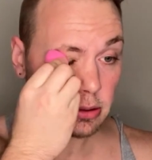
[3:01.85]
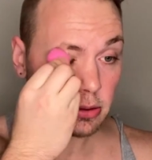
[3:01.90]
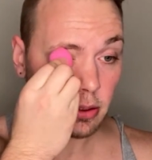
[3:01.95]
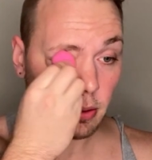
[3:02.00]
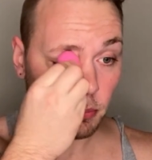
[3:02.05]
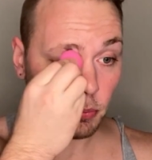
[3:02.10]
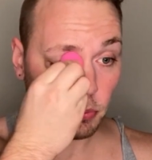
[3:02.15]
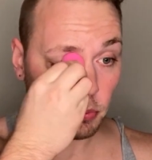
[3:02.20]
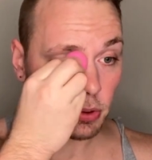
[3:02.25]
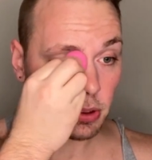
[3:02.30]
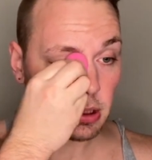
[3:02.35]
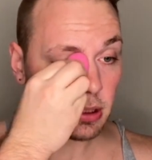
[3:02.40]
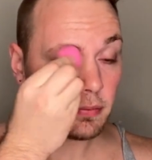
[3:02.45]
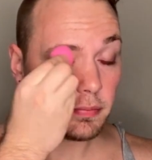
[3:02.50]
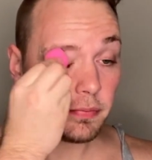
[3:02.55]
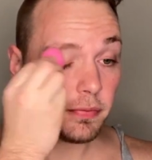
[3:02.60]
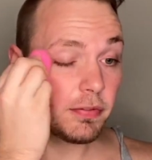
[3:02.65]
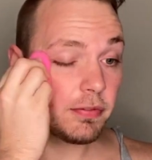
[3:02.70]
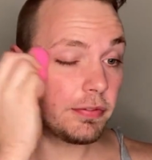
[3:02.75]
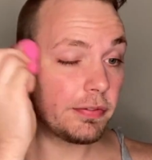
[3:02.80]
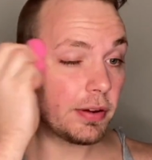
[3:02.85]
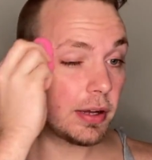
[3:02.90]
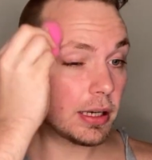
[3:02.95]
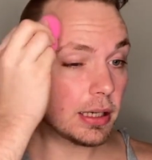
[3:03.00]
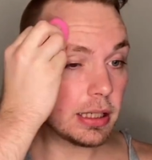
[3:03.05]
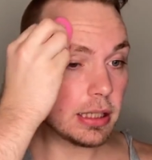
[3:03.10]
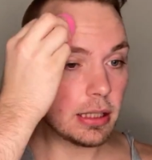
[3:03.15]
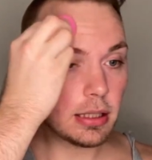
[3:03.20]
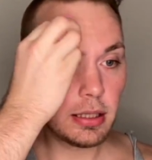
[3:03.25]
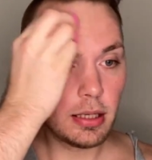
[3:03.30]
So I'm really
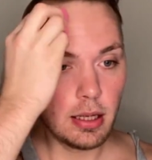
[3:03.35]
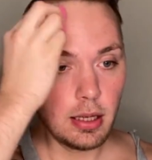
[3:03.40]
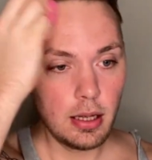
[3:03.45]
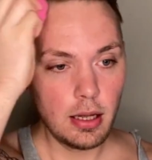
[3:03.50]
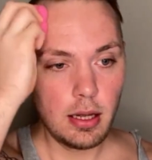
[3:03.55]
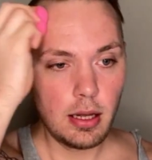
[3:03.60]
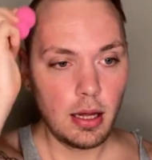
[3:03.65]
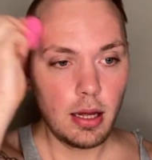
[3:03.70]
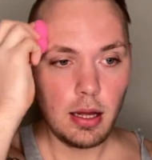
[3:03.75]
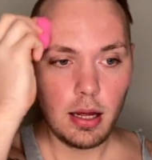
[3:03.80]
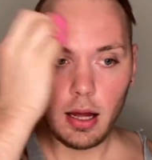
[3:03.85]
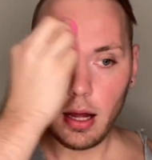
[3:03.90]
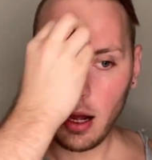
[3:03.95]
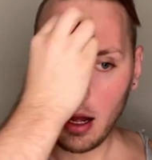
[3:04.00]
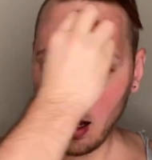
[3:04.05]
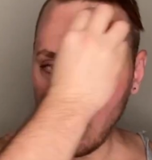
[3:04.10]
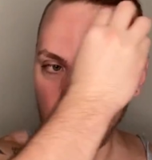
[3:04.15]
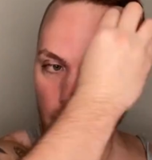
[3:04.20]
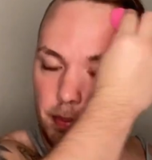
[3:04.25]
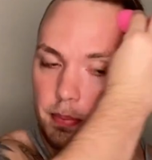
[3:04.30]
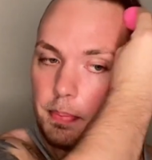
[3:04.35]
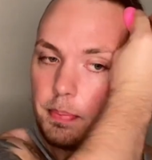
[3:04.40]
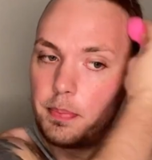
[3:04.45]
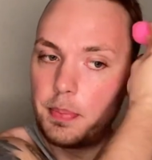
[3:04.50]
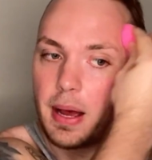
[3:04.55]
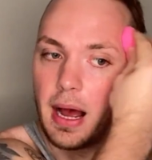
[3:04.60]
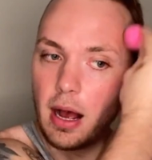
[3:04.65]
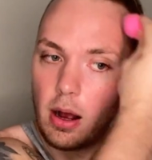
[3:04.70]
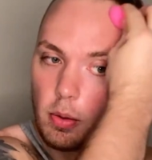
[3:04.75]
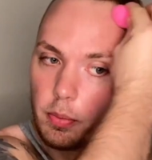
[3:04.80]
funny
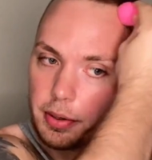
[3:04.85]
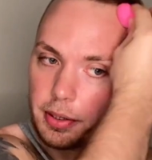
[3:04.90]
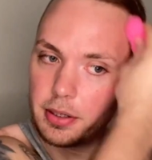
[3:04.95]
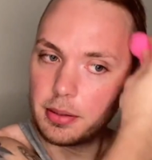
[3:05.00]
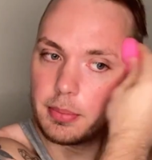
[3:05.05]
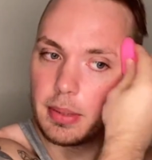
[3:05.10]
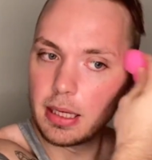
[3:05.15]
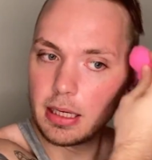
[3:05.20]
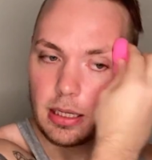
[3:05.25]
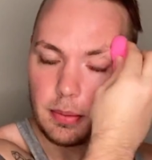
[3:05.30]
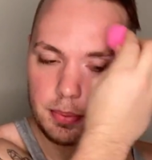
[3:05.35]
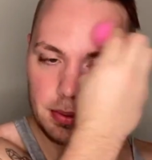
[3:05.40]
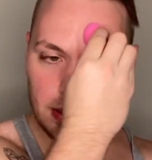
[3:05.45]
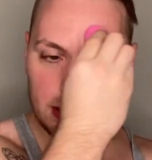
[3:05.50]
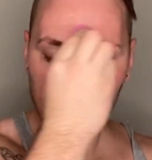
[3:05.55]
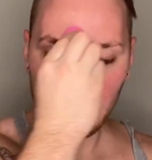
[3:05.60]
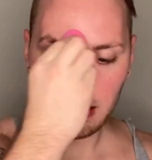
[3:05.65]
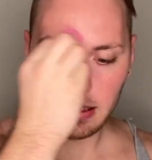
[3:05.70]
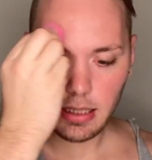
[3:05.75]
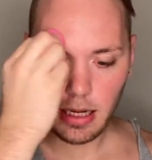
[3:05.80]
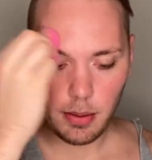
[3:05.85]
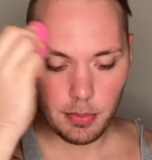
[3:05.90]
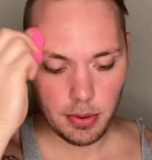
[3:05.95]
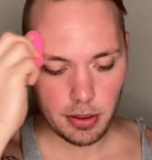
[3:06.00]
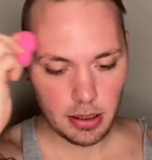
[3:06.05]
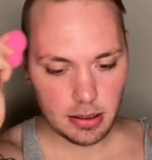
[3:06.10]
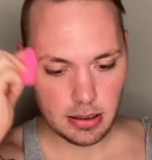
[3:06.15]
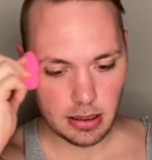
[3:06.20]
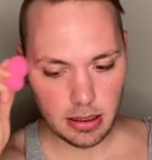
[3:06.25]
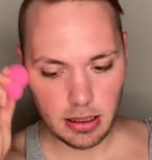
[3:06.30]
about wearing makeup in the daytime,
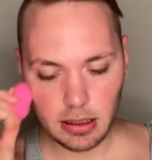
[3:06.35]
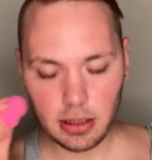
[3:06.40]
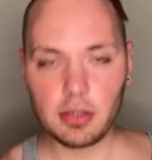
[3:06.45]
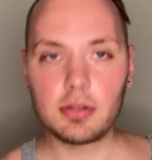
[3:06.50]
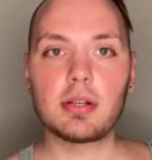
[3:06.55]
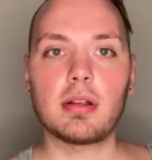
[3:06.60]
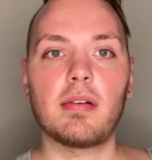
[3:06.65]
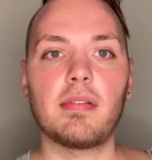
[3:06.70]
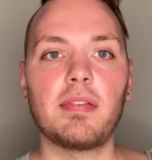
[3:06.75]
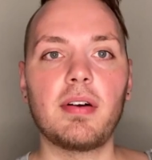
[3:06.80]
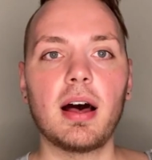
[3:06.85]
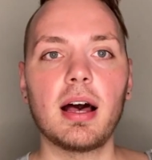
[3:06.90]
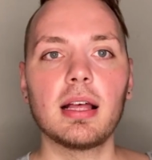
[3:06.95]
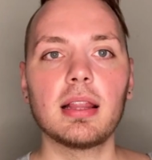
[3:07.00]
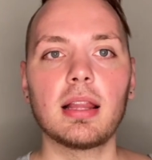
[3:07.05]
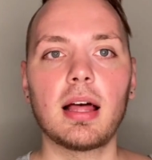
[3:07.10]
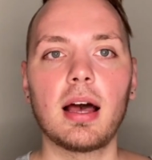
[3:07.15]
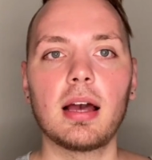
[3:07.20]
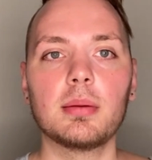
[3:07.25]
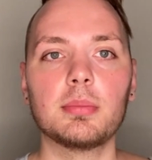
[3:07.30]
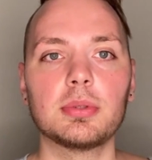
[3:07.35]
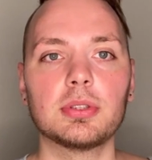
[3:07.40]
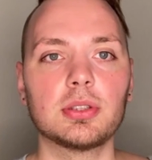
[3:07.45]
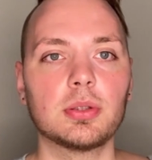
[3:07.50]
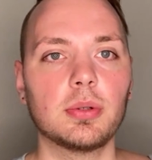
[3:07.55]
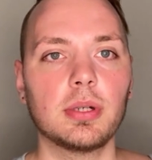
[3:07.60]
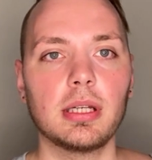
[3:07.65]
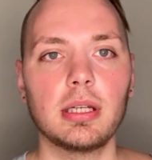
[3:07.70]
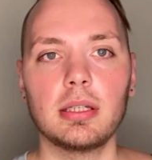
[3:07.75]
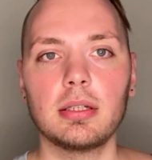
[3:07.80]
because I think there's that fine line
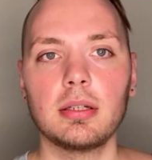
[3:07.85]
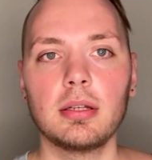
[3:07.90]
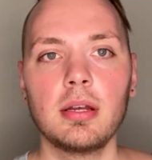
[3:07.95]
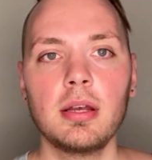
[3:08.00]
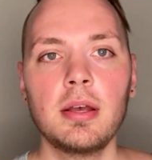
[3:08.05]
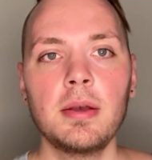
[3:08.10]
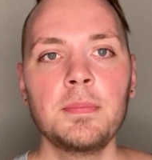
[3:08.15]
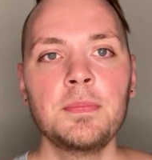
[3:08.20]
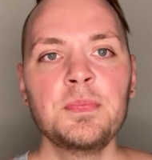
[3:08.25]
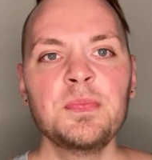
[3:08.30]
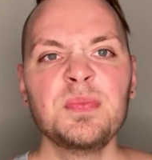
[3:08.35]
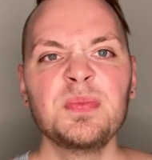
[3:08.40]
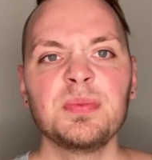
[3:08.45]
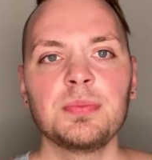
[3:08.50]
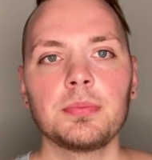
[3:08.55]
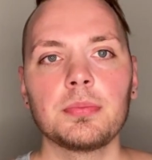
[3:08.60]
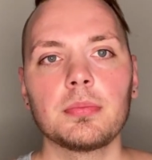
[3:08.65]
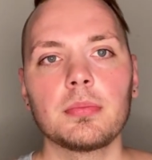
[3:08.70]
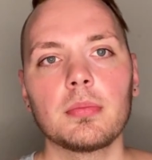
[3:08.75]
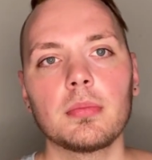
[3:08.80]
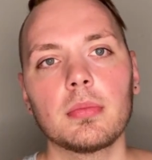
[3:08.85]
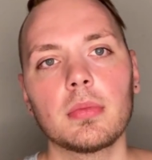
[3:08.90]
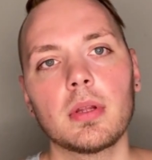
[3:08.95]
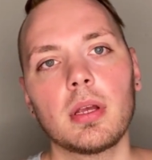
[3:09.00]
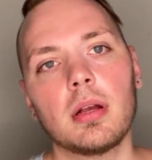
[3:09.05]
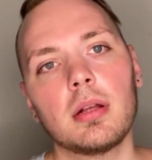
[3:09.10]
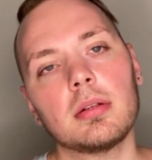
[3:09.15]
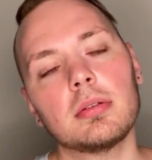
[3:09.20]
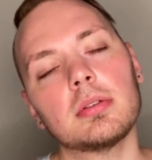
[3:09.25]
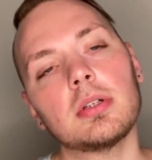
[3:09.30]
between
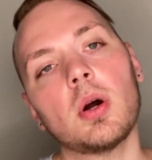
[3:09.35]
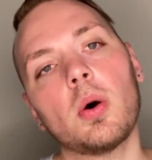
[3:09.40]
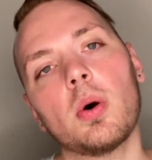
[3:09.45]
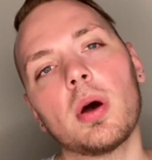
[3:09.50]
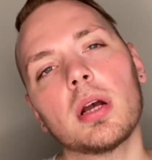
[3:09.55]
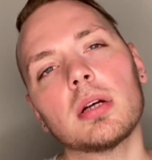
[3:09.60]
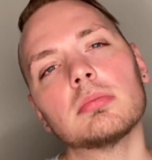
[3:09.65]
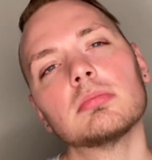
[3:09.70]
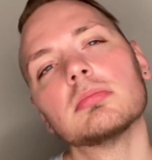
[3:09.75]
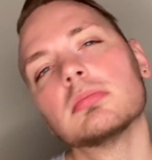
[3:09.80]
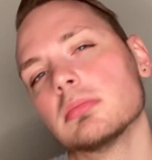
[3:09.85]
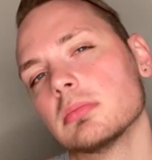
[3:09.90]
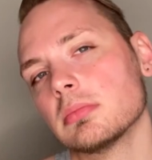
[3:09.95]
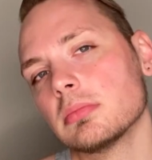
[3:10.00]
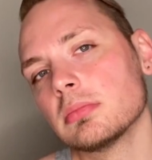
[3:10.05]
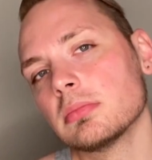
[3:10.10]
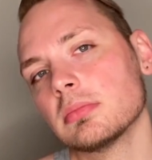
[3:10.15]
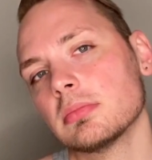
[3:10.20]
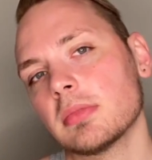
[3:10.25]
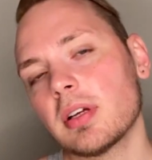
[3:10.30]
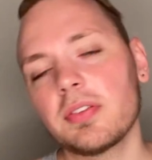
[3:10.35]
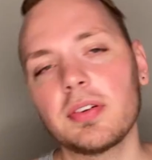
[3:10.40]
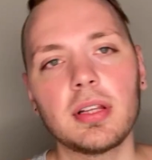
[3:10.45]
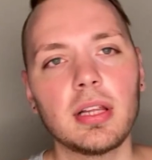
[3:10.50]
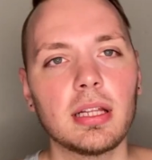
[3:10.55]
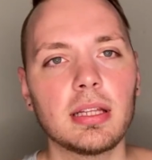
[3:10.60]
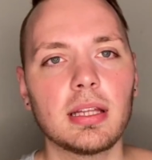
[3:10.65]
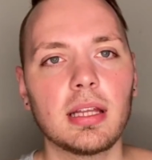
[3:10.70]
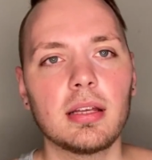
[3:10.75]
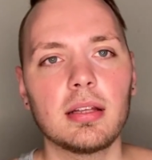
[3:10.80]
going, I feel
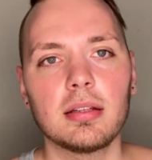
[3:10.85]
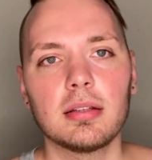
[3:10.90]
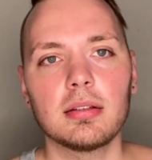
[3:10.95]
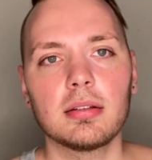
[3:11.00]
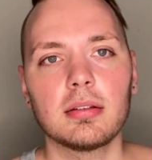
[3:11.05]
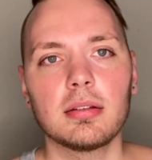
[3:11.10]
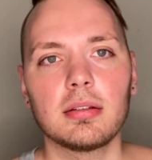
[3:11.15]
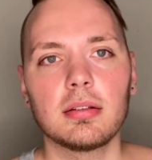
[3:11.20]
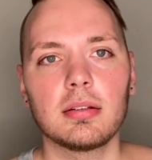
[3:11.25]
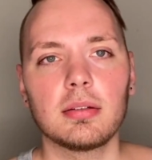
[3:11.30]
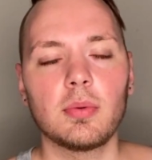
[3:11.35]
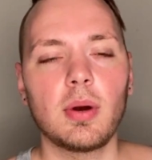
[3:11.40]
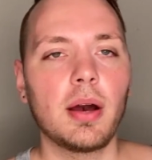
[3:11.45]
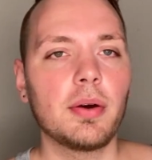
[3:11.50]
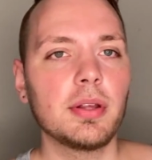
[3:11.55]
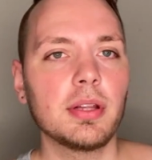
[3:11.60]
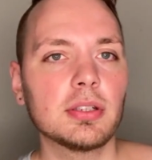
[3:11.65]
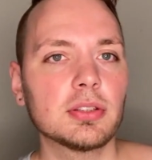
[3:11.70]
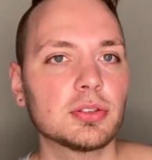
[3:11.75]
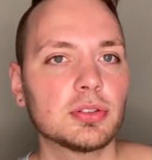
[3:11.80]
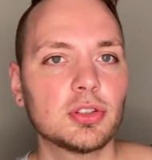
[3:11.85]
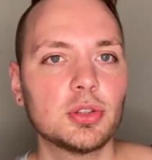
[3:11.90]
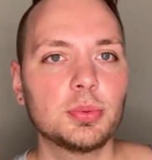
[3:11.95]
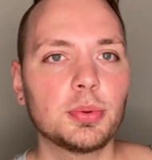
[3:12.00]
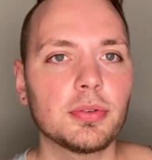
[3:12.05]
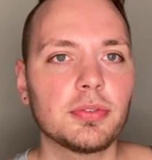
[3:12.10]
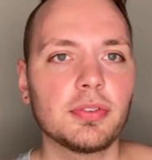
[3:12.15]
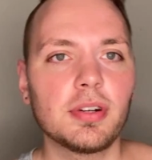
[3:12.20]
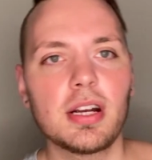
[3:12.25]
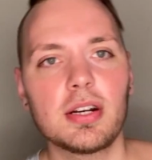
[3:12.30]
like wow, he looks
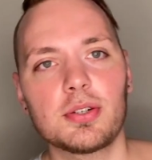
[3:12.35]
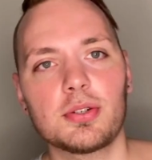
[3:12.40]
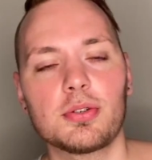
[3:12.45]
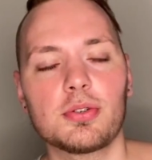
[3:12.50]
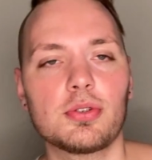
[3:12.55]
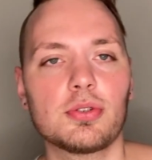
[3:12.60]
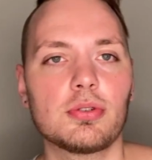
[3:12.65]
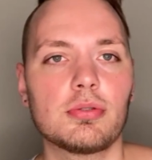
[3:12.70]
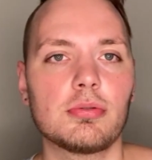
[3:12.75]
super fresh, or